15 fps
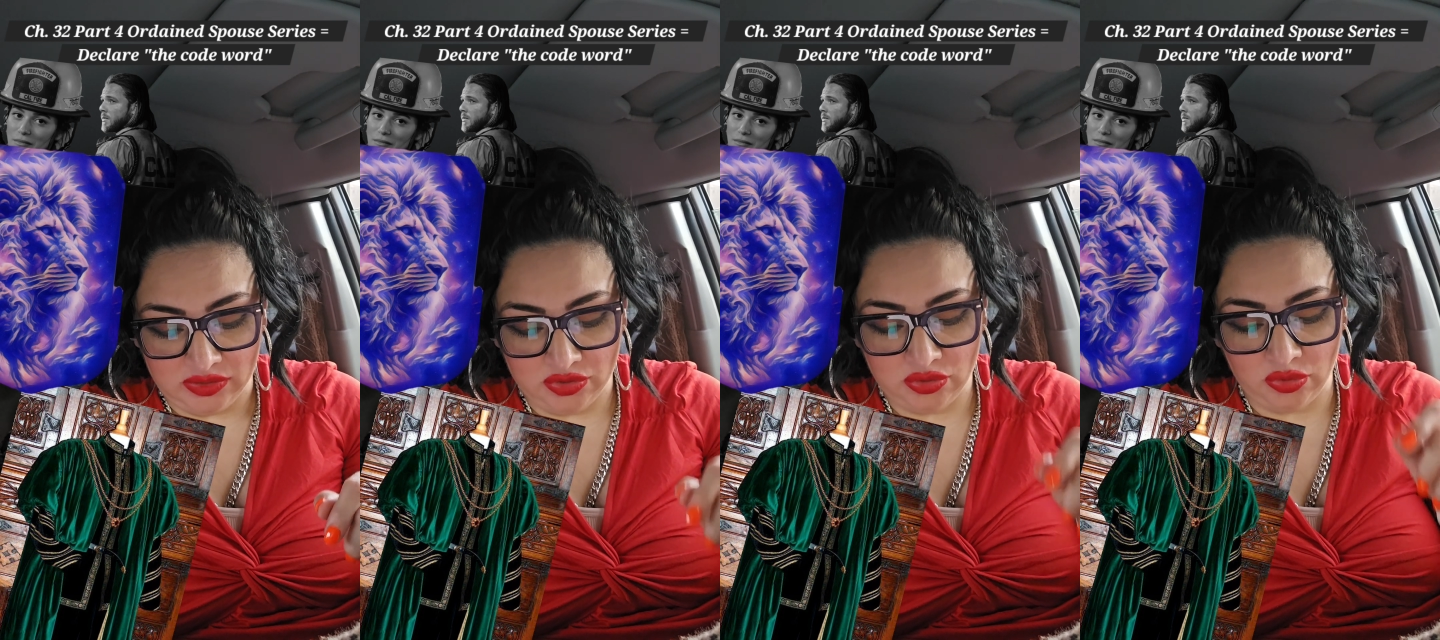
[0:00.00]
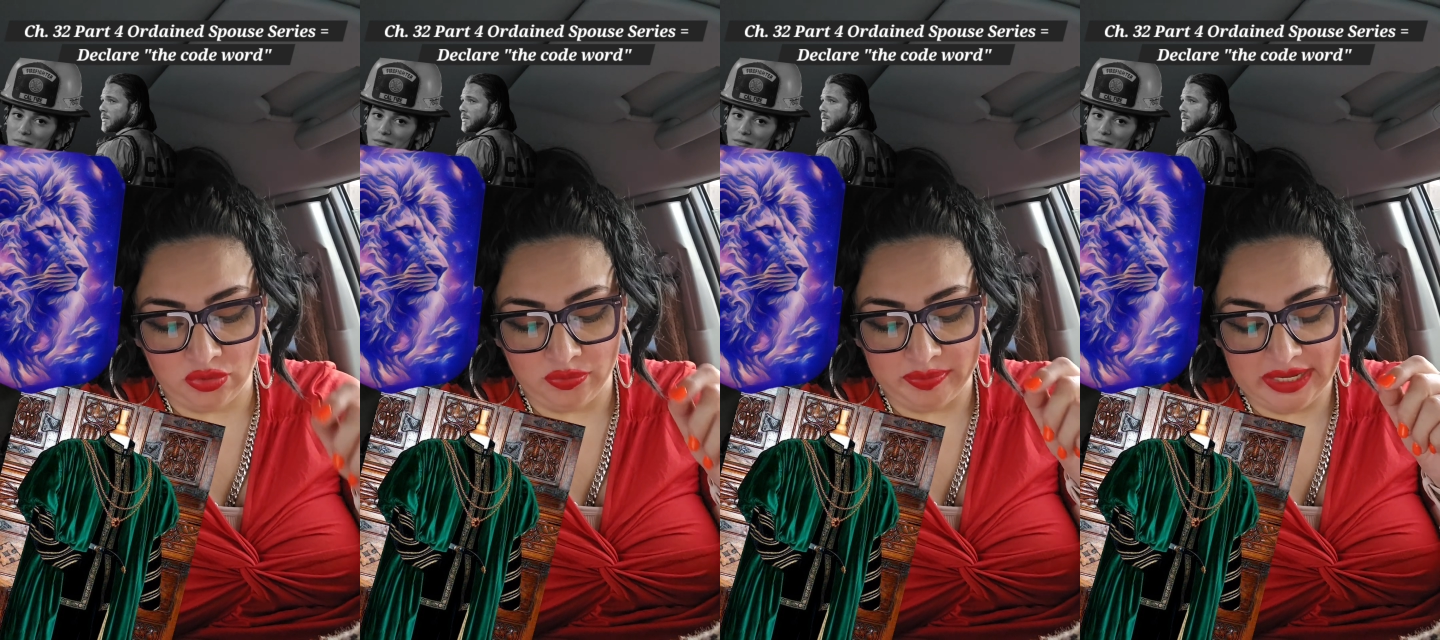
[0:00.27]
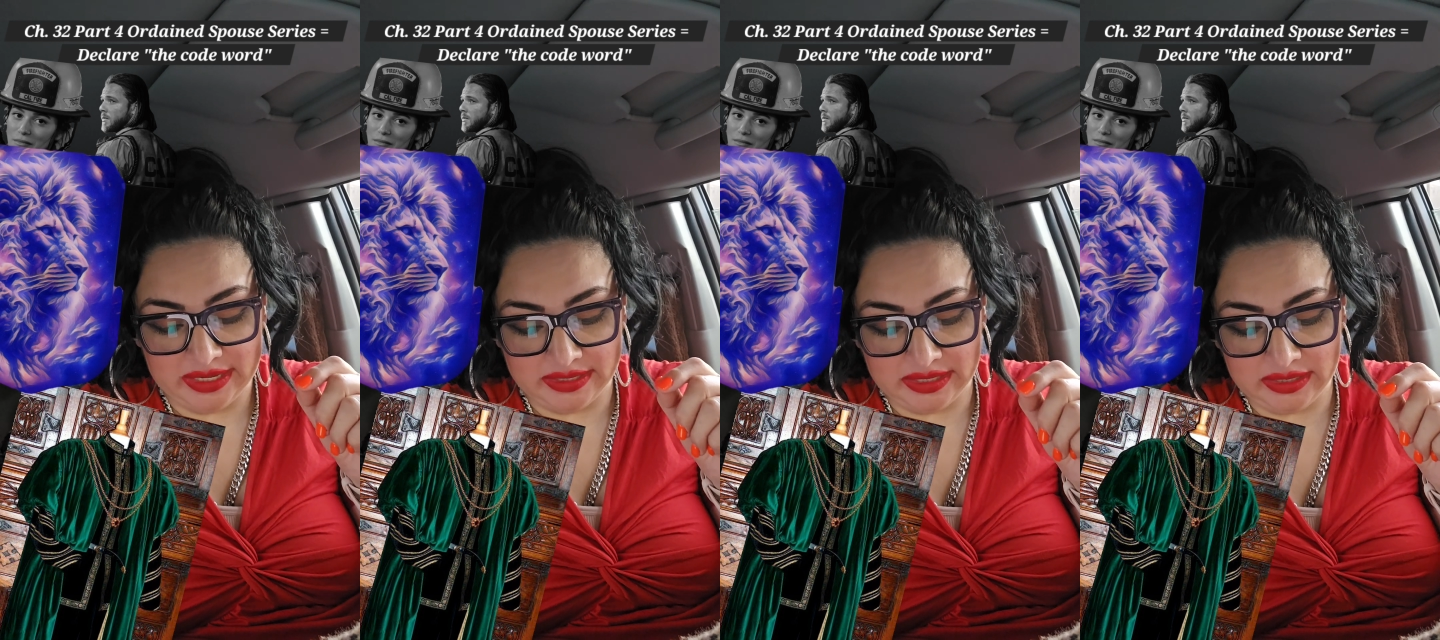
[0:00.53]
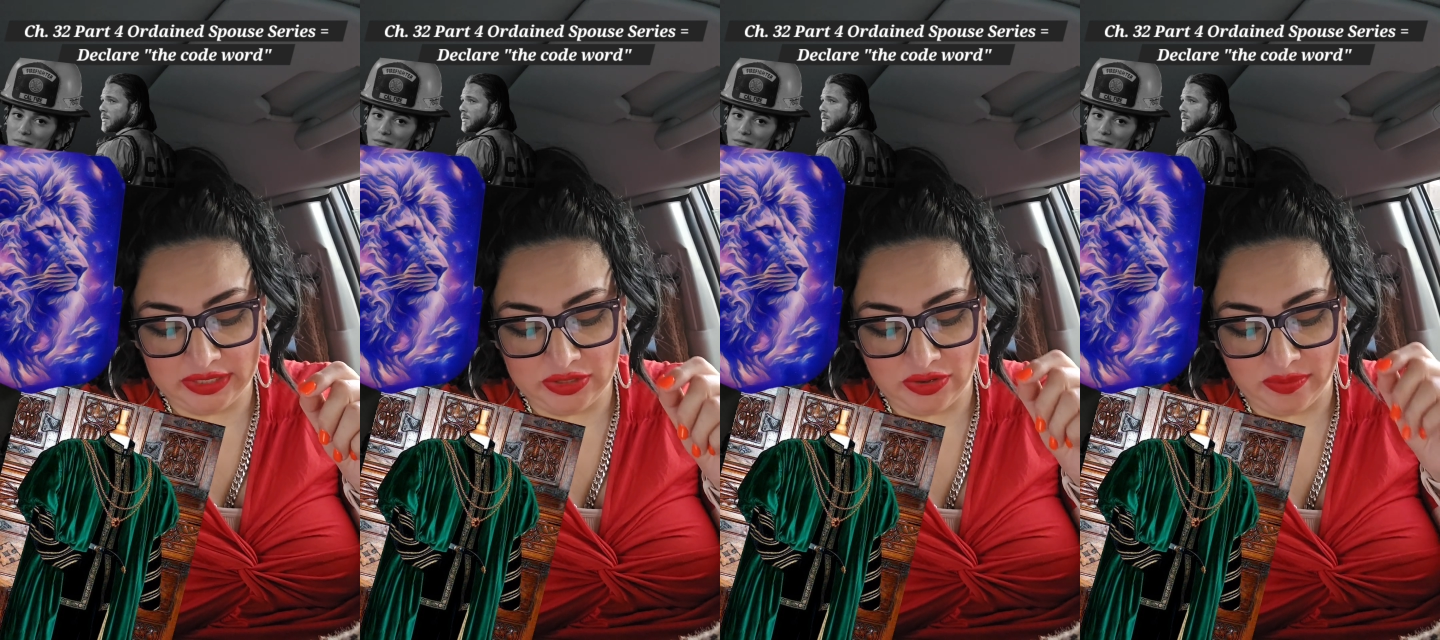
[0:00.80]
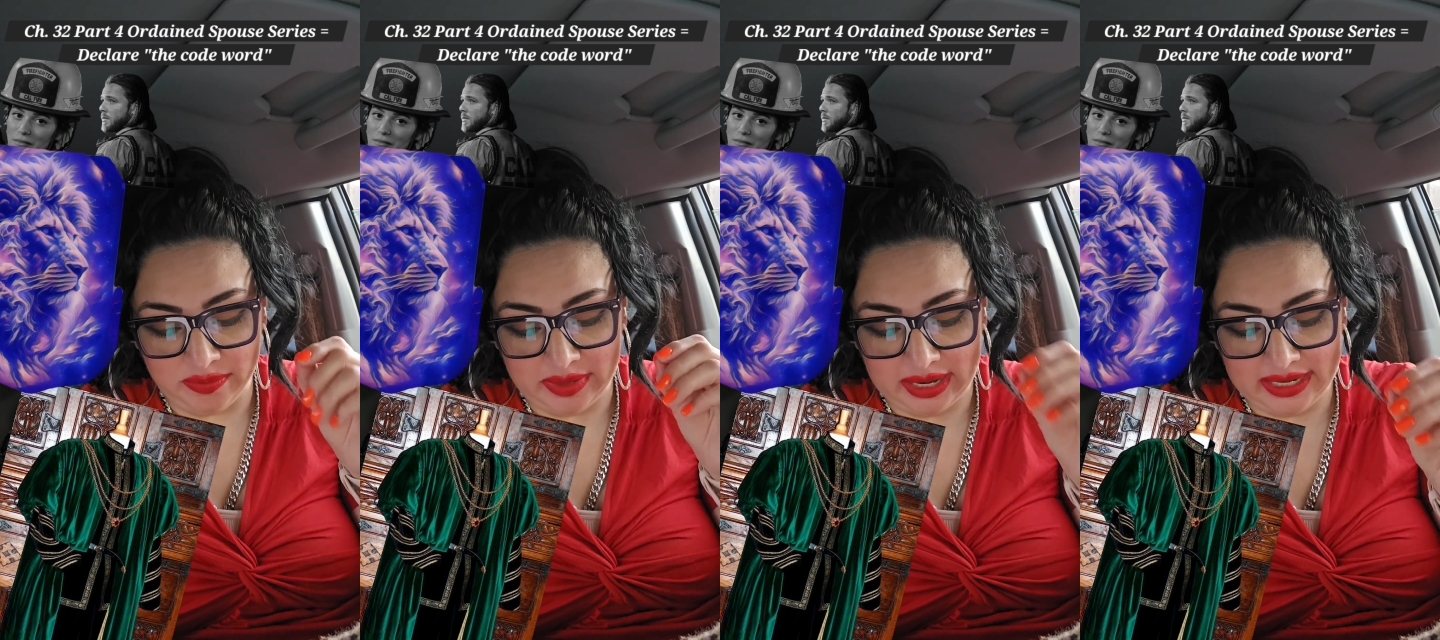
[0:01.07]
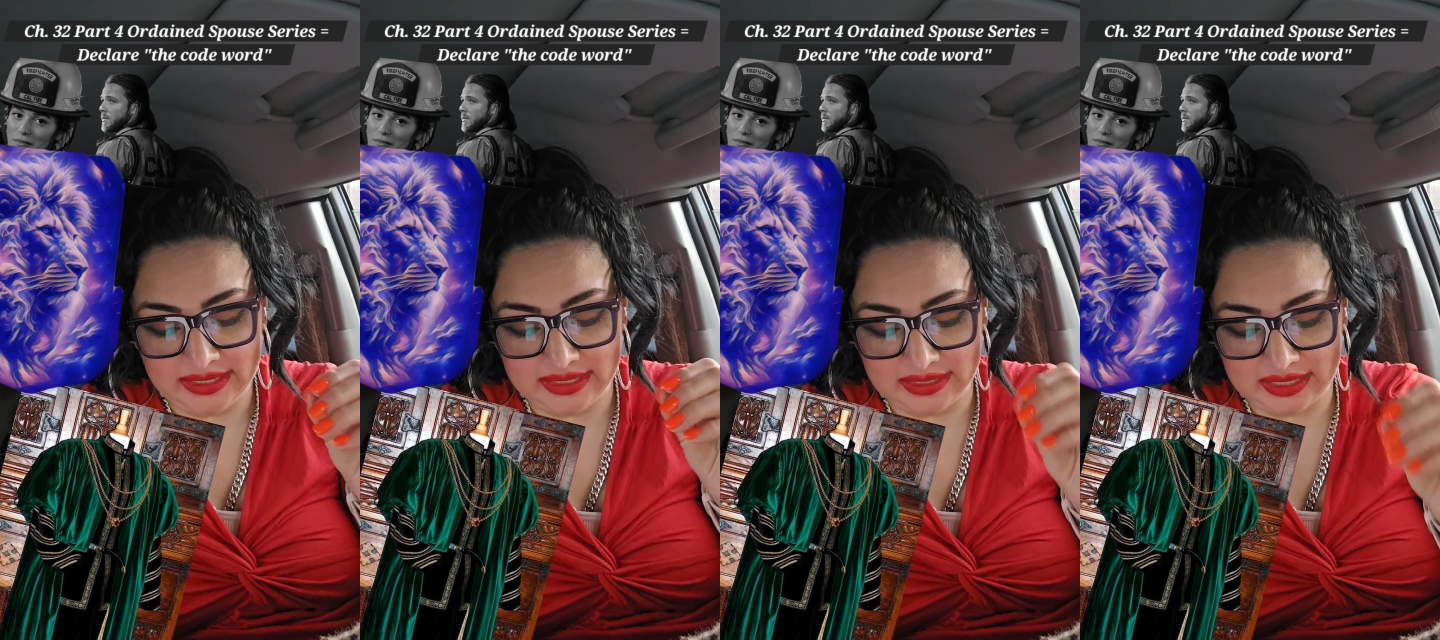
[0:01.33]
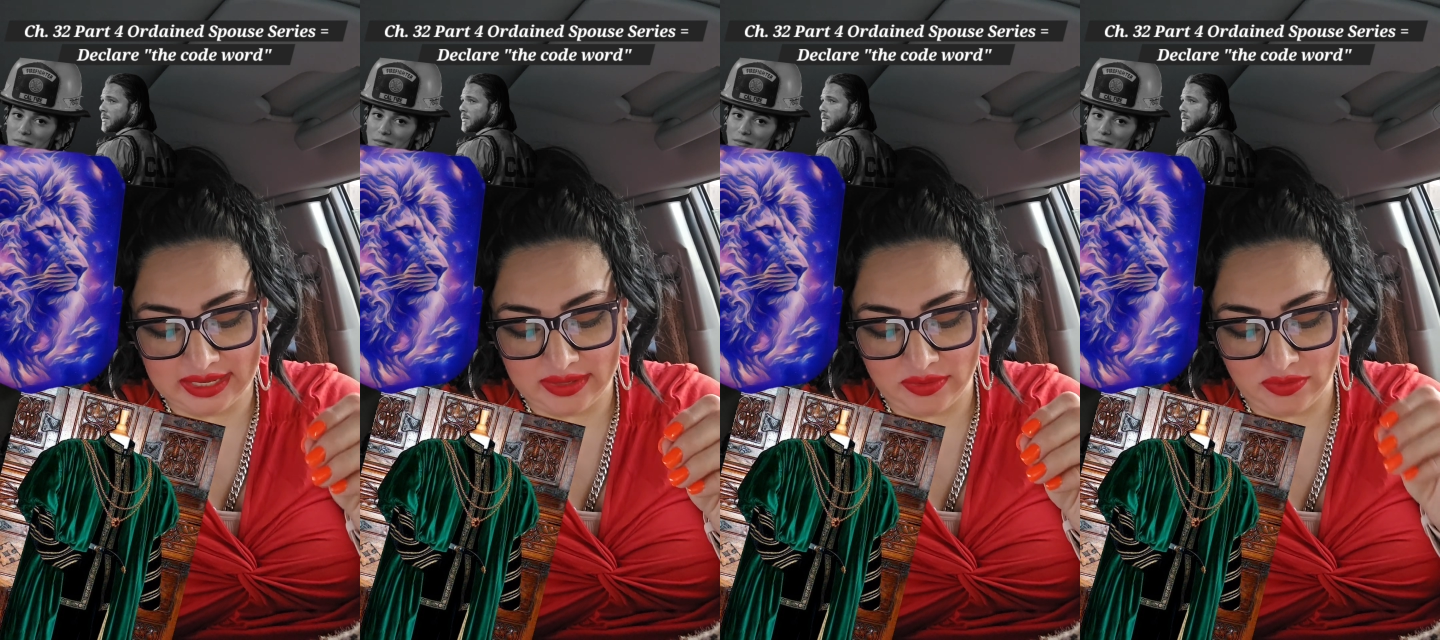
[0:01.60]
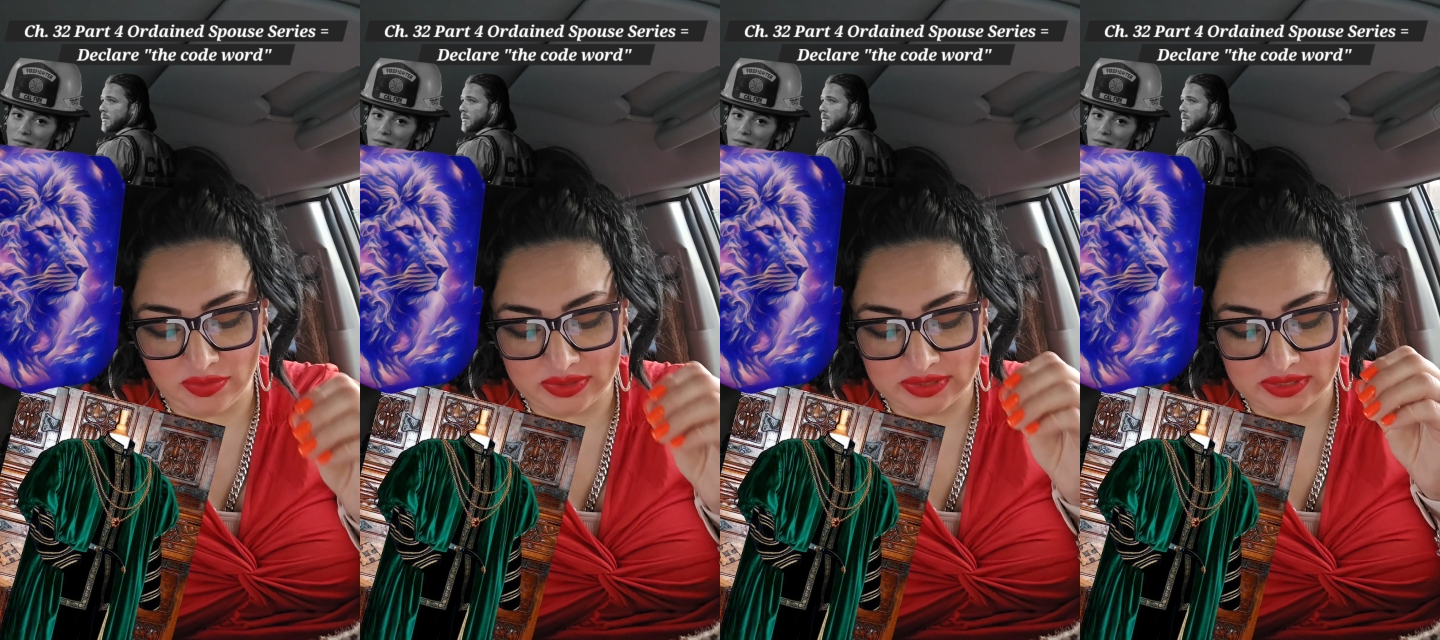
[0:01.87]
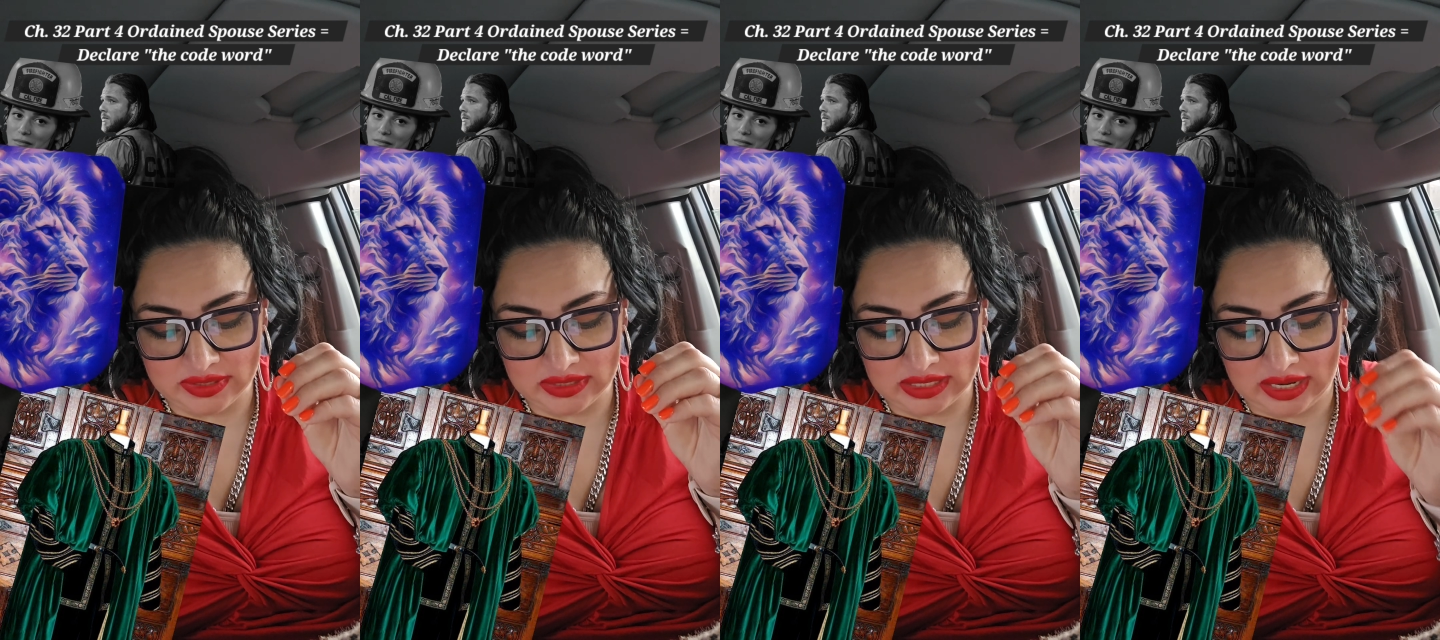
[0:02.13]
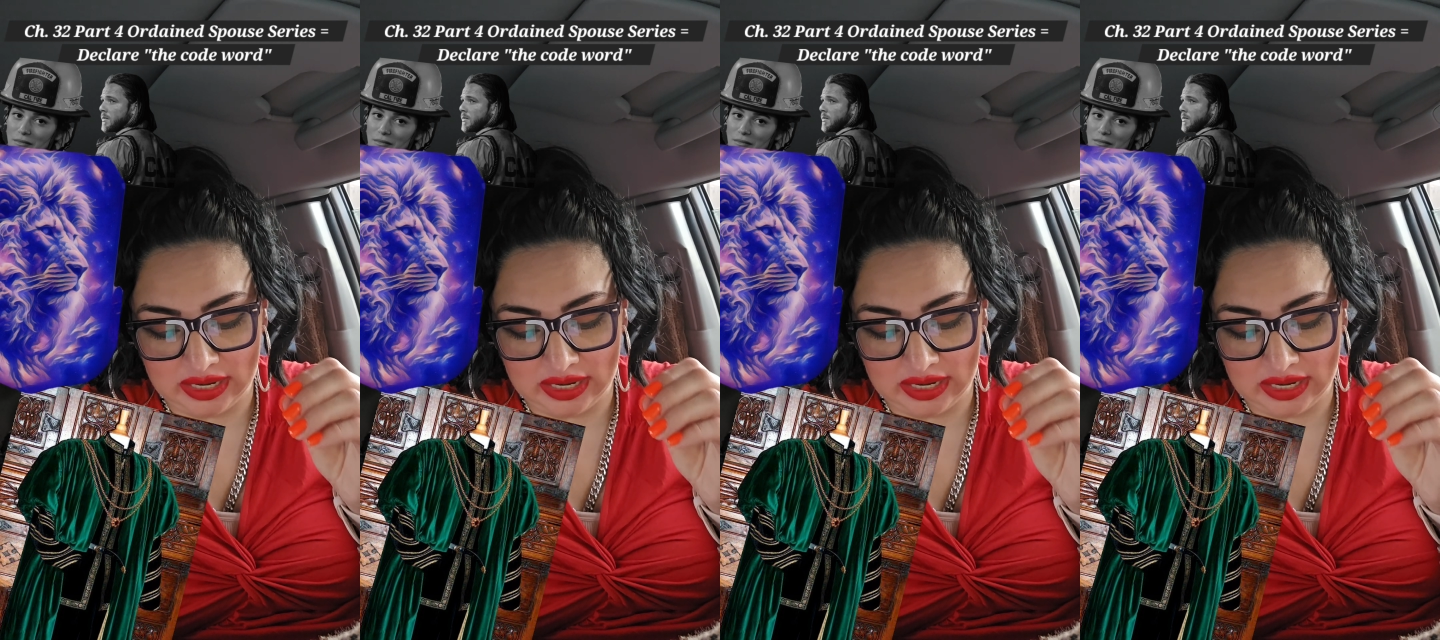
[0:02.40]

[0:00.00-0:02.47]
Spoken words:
So basically your mindset was